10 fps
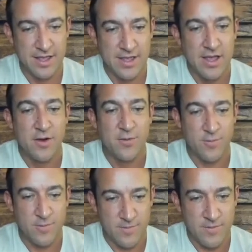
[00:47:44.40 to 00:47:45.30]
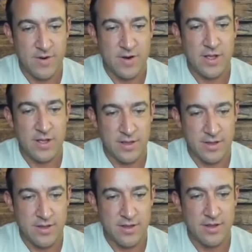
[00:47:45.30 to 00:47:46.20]
and it's very relaxing. So you're like, I'm not
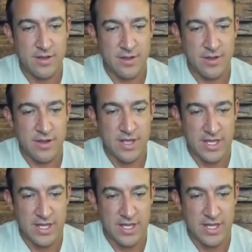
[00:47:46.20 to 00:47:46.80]
in charge of anything.